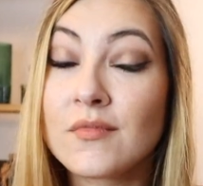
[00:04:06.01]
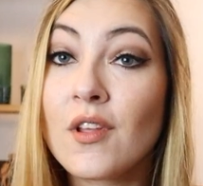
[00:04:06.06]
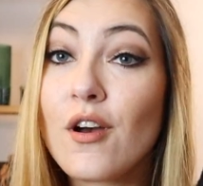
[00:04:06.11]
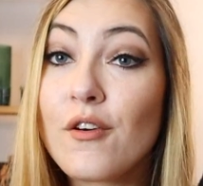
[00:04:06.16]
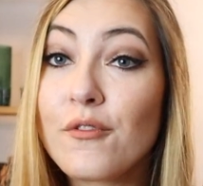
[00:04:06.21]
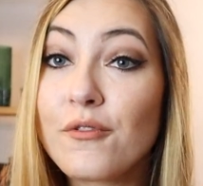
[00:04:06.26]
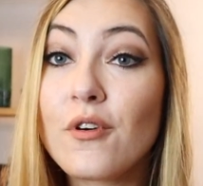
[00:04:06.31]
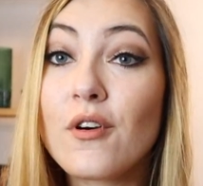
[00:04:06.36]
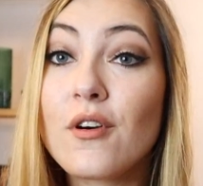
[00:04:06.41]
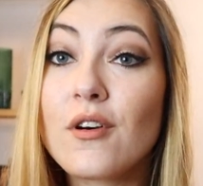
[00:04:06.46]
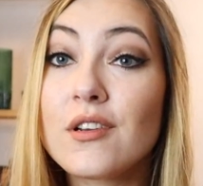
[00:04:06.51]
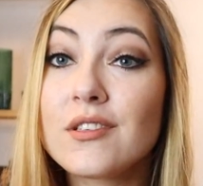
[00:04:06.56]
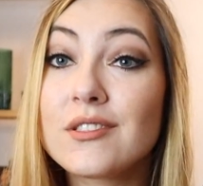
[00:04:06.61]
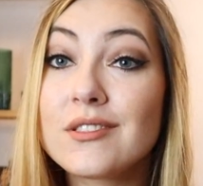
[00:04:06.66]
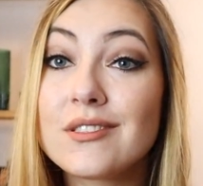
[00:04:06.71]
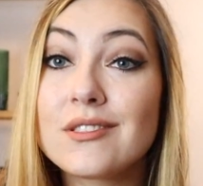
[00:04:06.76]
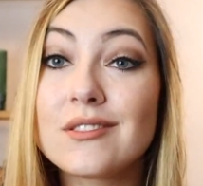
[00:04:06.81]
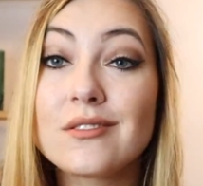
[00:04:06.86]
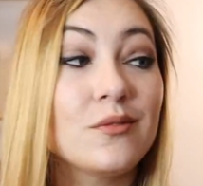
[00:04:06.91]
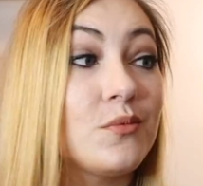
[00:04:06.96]
Of
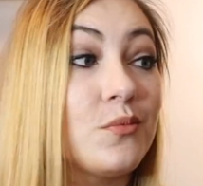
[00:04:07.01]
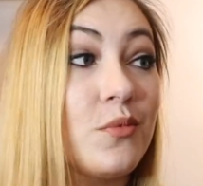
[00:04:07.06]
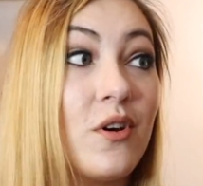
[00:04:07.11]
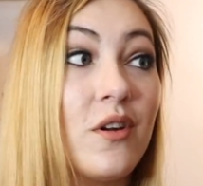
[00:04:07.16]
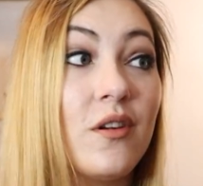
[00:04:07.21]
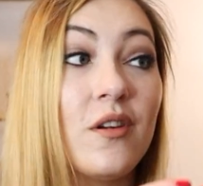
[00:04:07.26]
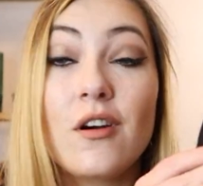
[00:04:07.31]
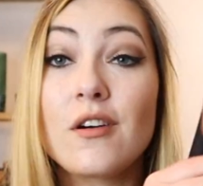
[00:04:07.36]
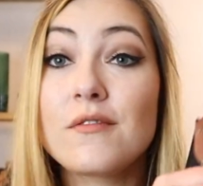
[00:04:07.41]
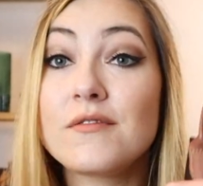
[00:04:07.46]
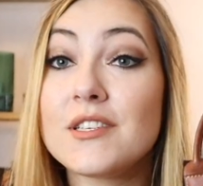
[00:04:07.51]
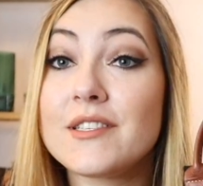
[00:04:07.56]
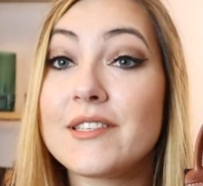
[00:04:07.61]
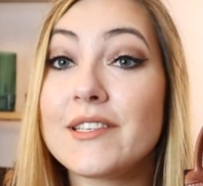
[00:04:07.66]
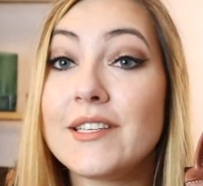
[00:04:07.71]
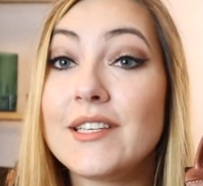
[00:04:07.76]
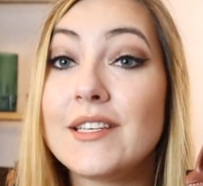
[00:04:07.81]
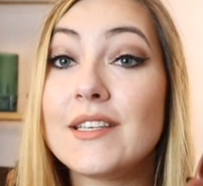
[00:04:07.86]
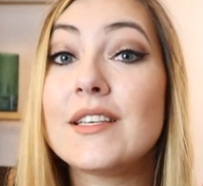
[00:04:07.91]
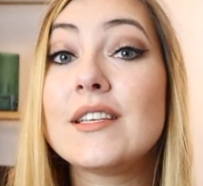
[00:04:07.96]
course, one
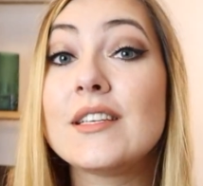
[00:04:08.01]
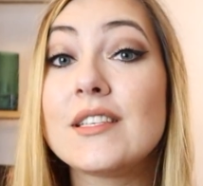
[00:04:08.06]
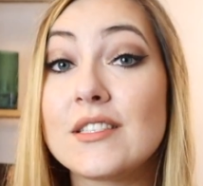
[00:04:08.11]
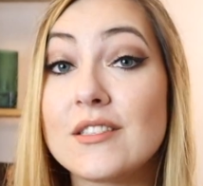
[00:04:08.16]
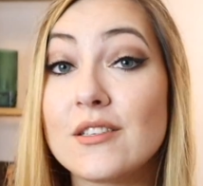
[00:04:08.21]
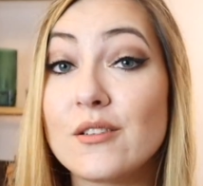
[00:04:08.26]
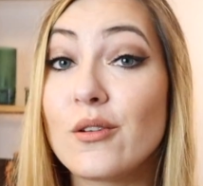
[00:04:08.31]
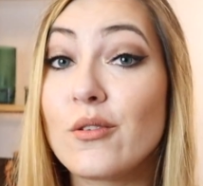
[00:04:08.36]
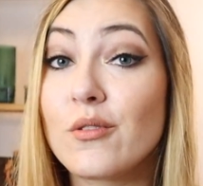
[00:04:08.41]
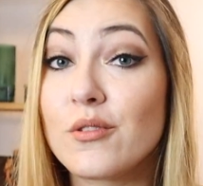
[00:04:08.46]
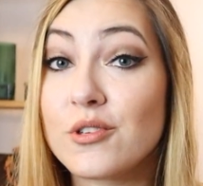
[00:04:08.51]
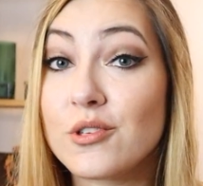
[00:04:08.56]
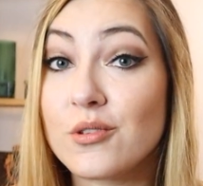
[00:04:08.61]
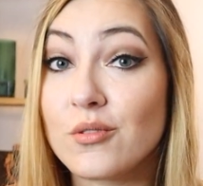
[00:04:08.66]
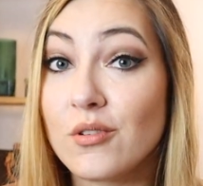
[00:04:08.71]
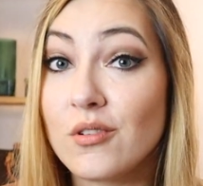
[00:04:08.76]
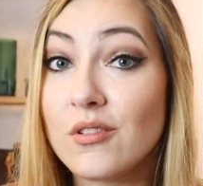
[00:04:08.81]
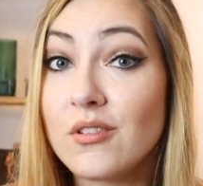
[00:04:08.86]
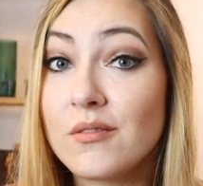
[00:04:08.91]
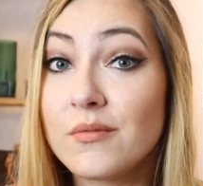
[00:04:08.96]
obviously is
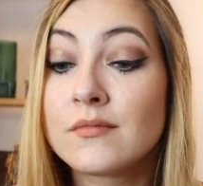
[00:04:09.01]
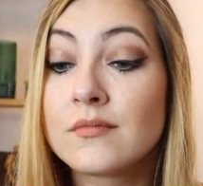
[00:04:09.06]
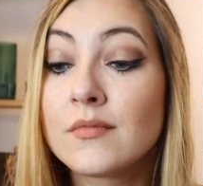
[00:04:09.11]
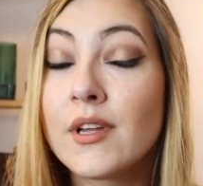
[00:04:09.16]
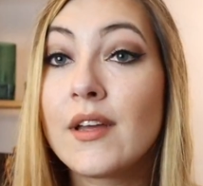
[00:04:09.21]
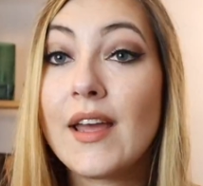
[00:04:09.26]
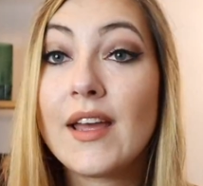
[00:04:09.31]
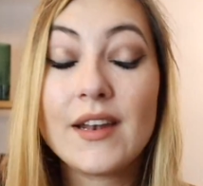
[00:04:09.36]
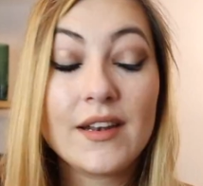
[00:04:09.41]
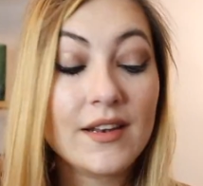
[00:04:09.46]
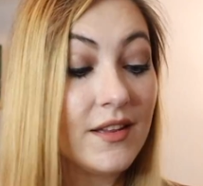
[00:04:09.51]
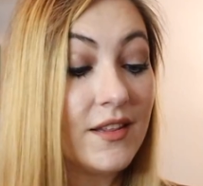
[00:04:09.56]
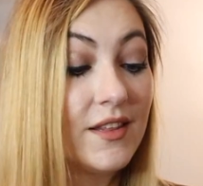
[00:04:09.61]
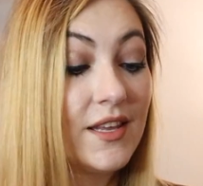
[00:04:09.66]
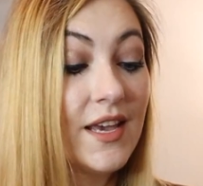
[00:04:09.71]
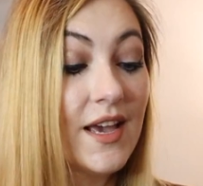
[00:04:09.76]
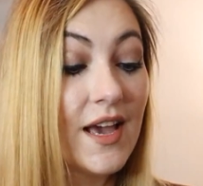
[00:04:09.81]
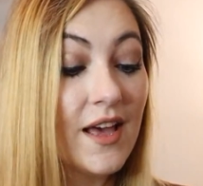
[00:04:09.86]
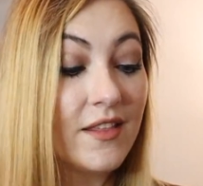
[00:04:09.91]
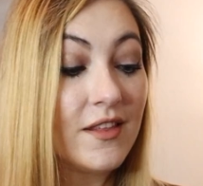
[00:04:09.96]
Longchamp, and
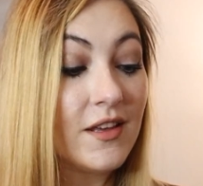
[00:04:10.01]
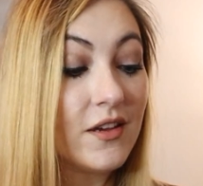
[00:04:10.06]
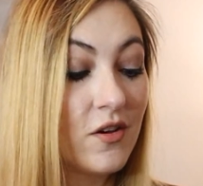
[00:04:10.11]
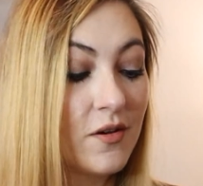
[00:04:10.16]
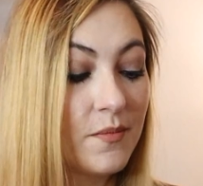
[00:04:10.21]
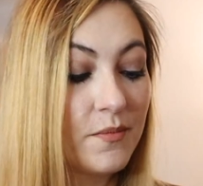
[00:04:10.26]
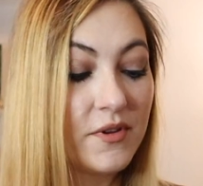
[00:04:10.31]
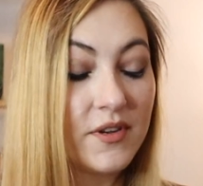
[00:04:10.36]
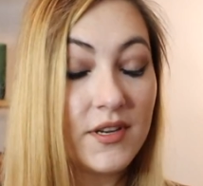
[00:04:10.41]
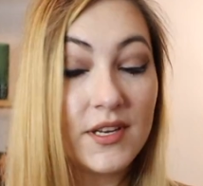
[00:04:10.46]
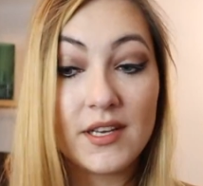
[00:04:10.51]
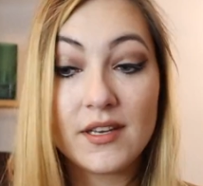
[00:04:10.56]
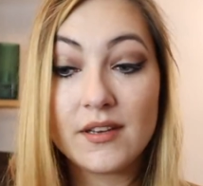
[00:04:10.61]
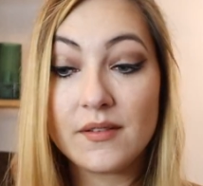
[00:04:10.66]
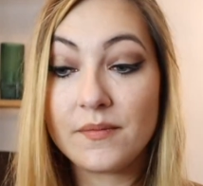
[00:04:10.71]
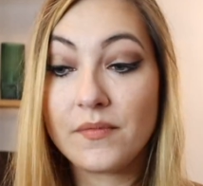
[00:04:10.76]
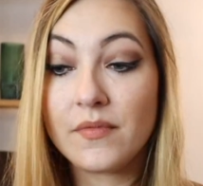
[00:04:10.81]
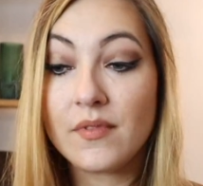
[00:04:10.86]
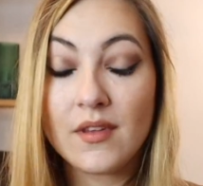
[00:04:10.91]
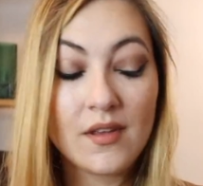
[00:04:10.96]
the other company,
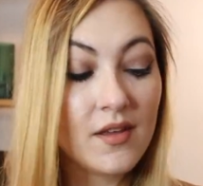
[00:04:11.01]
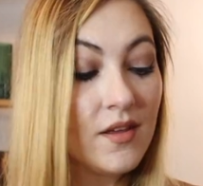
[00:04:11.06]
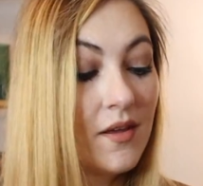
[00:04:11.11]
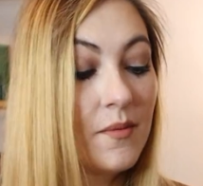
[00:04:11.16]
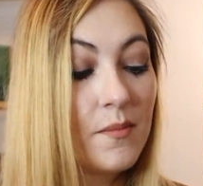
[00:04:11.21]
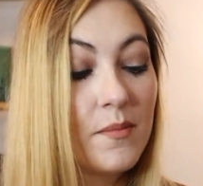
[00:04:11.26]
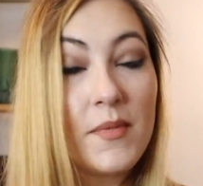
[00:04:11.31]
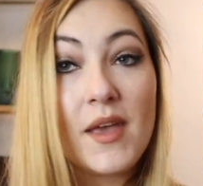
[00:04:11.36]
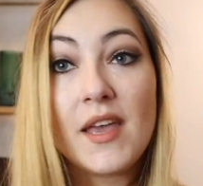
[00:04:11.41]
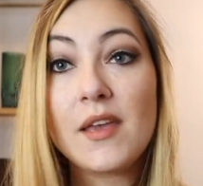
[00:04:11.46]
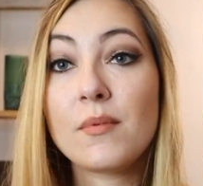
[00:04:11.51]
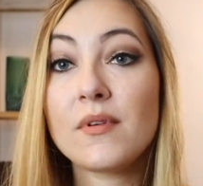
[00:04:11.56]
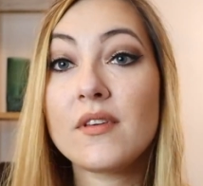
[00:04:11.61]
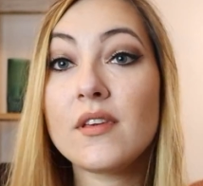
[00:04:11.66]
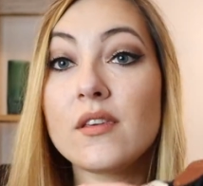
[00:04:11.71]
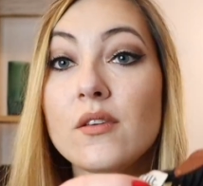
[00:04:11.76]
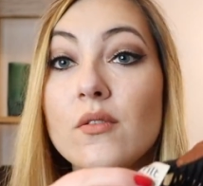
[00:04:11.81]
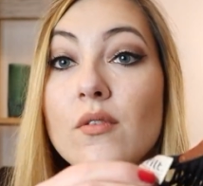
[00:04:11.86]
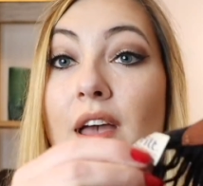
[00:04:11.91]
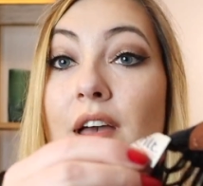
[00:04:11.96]
maybe
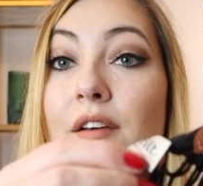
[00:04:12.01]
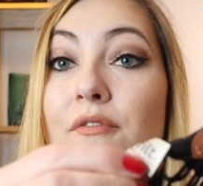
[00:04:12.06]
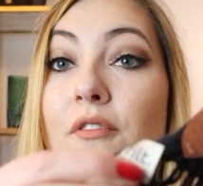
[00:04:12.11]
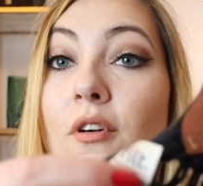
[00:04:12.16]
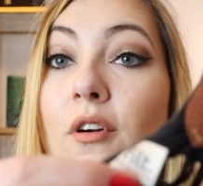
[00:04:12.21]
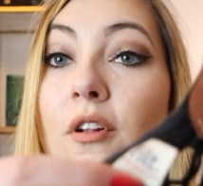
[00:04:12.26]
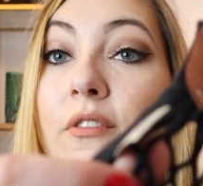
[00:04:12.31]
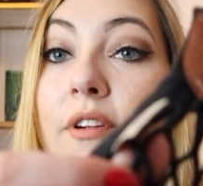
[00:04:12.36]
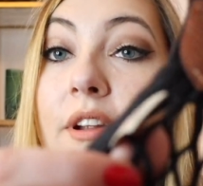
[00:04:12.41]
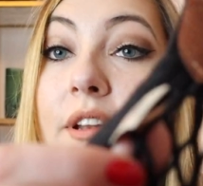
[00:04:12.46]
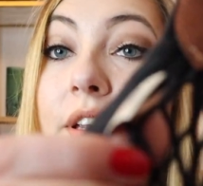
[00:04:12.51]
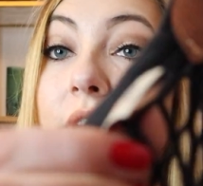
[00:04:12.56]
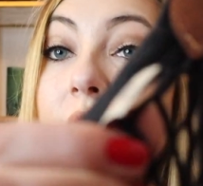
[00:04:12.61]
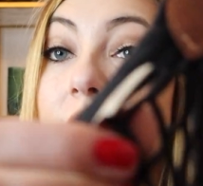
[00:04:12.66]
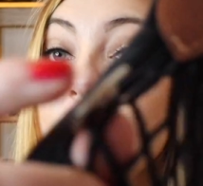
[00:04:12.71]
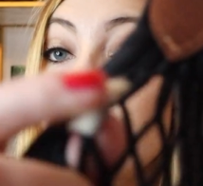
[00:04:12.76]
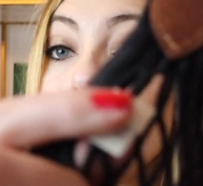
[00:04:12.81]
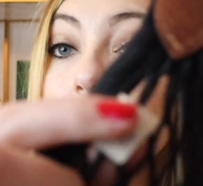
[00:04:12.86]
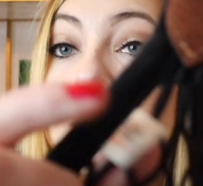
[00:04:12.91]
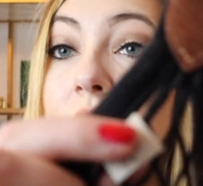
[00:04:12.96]
you have already
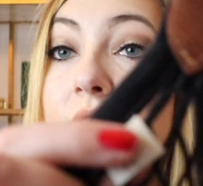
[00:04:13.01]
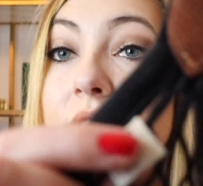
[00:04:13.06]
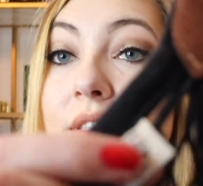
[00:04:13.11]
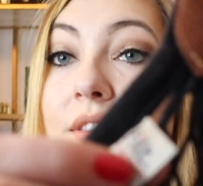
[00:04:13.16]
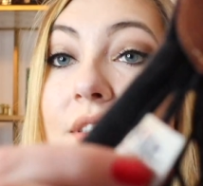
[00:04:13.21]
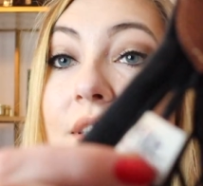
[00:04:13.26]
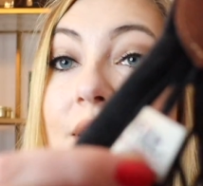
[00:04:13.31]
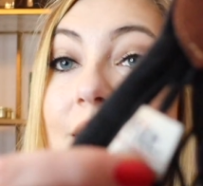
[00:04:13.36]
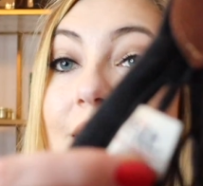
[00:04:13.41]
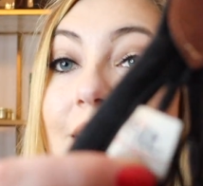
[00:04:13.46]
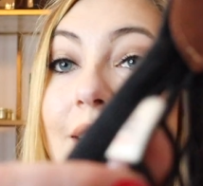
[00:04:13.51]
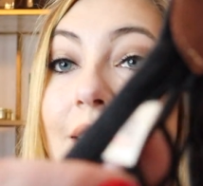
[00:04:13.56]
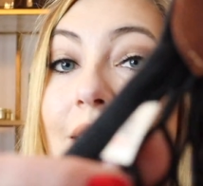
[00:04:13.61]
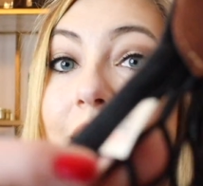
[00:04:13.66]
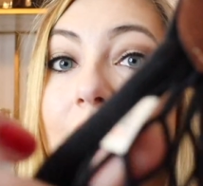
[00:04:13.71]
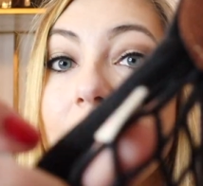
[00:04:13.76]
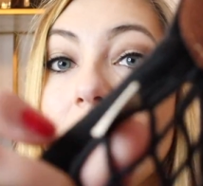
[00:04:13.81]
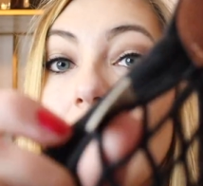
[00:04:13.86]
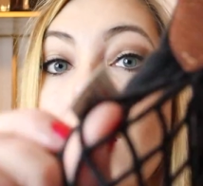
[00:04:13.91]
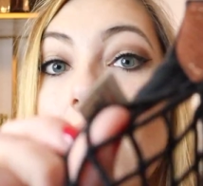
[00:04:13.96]
noticed this
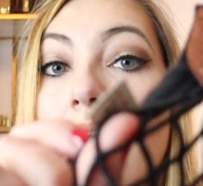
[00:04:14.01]
little